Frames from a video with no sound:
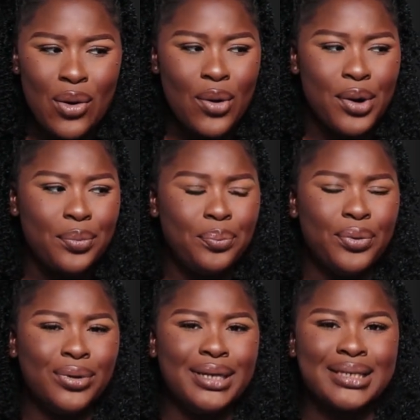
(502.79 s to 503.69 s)
or
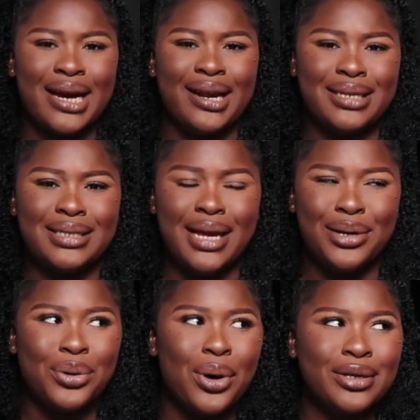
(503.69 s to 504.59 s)
police
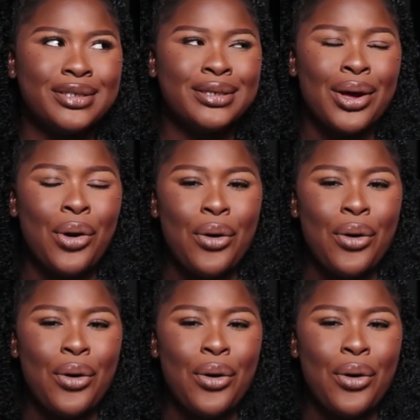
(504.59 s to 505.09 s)
arrested us,